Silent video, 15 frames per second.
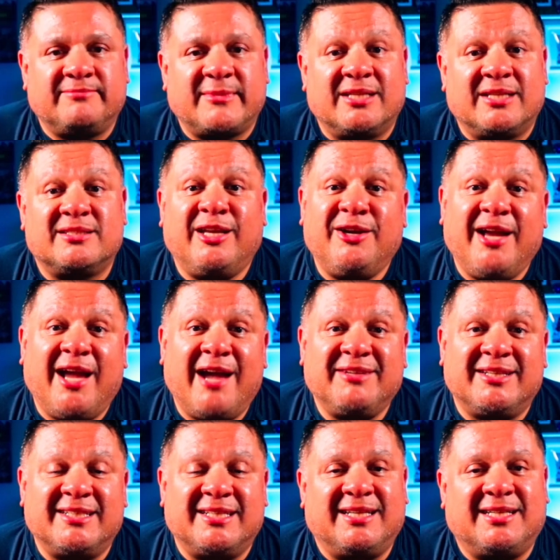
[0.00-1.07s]
So there you have
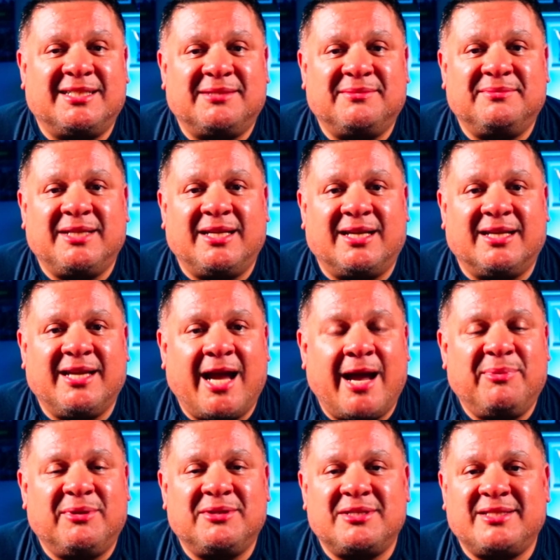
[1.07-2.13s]
it, a
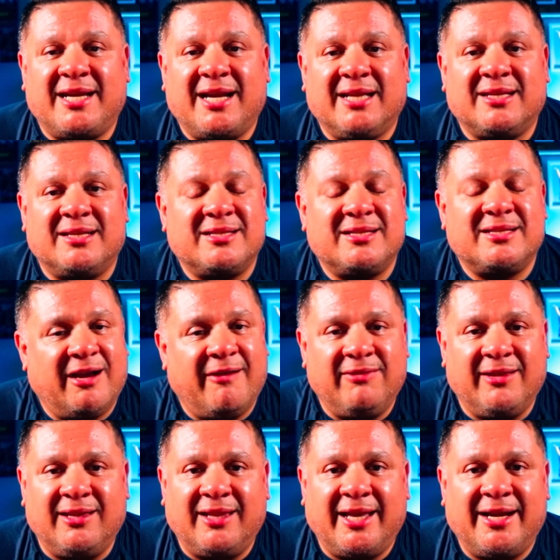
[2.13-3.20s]
capital stack that's
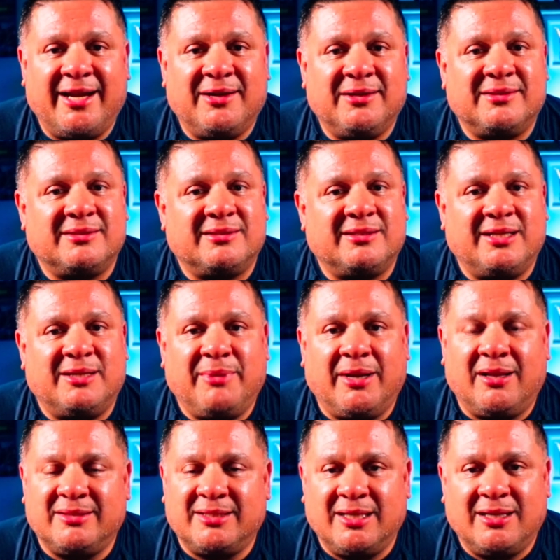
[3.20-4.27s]
carefully layered,
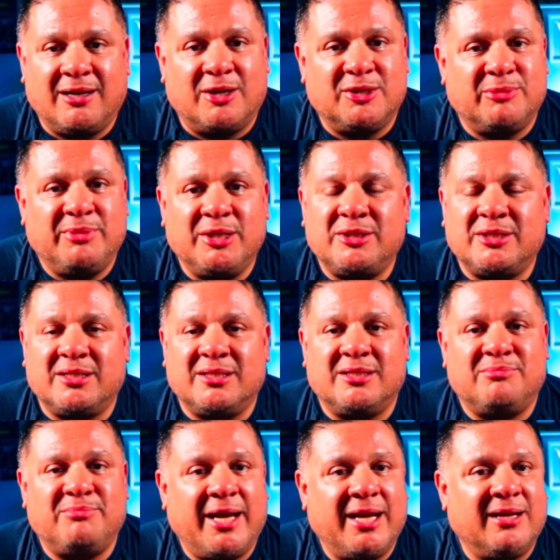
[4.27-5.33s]
balancing contributions,
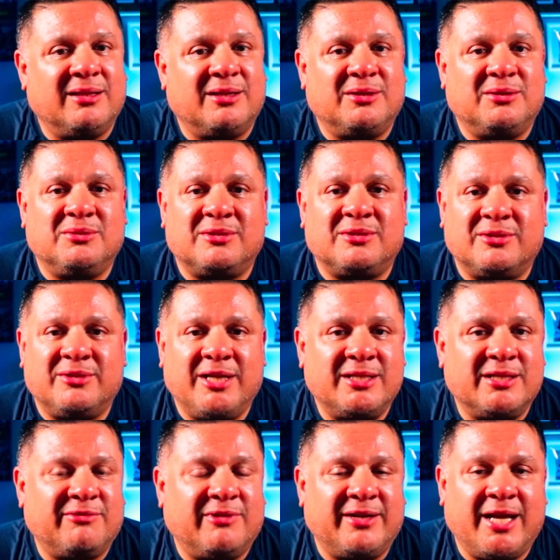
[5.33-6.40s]
bank loans,
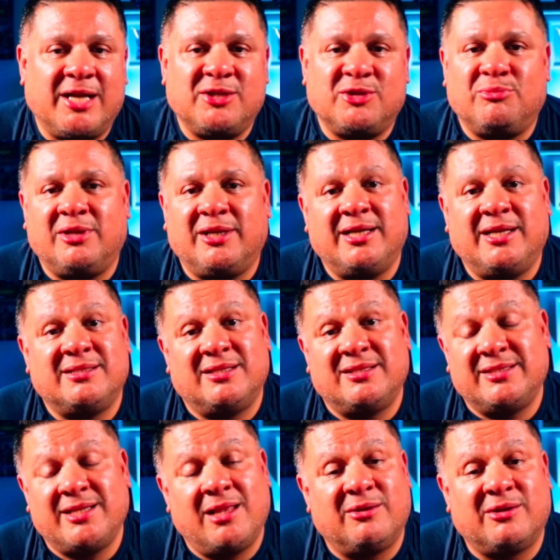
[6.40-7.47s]
strategic financial plays, and a
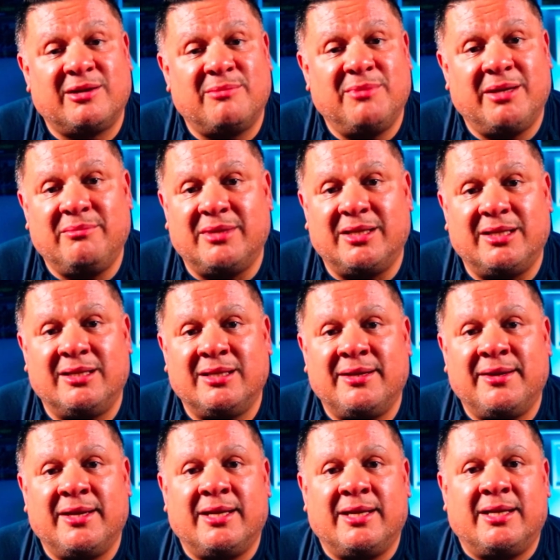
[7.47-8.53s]
seller commitment.
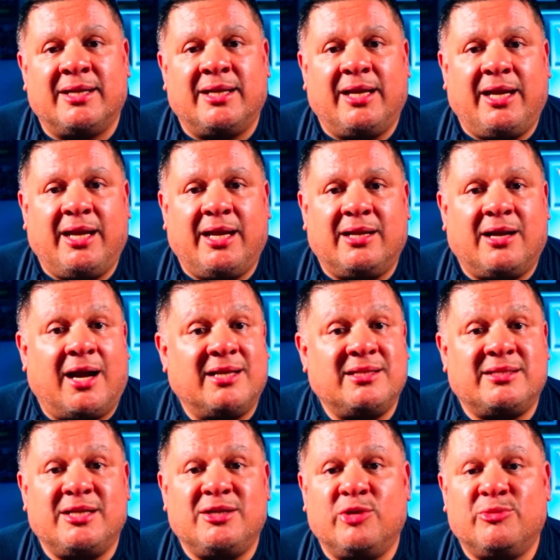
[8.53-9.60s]
And I
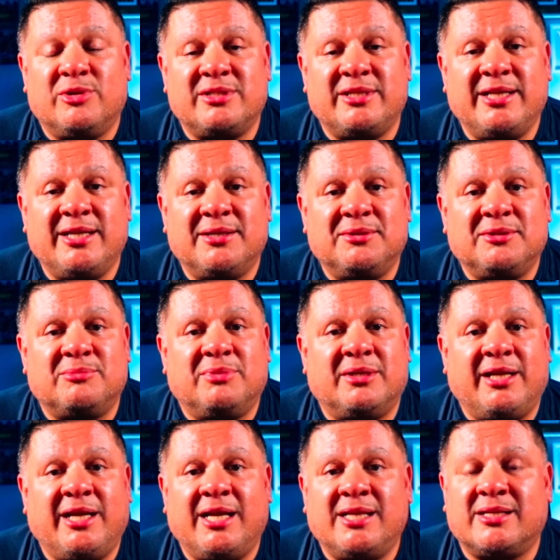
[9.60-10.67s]
see numerous deals, but
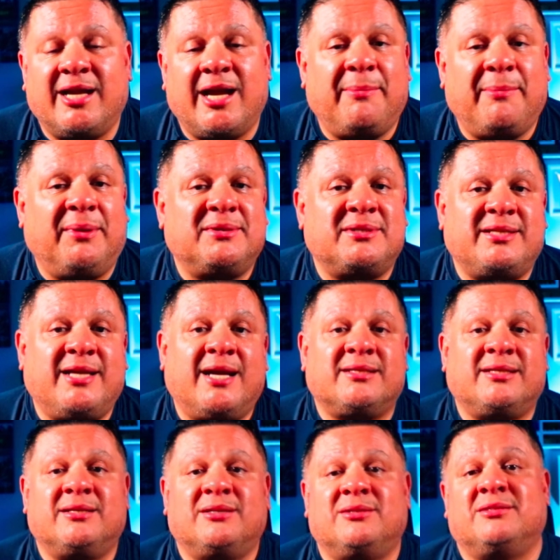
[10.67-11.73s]
each capital stack
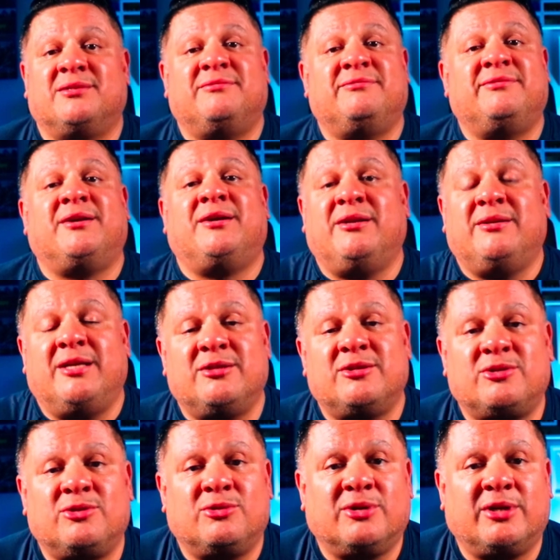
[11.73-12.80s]
tells a very unique
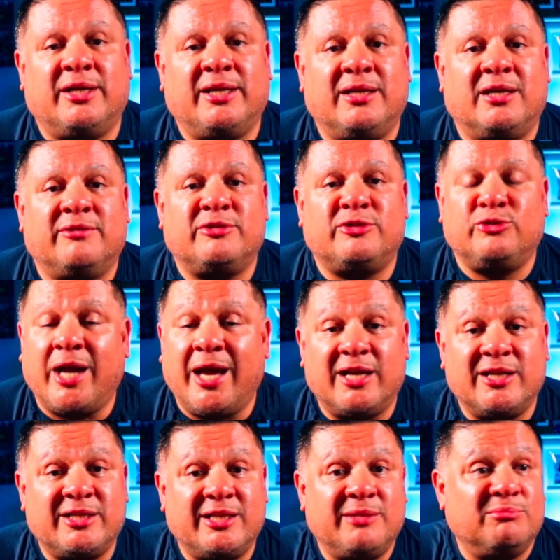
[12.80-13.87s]
story of
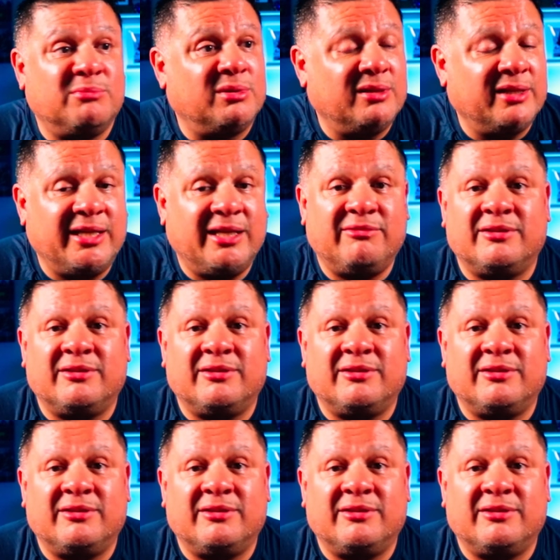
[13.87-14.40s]
strategy, belief,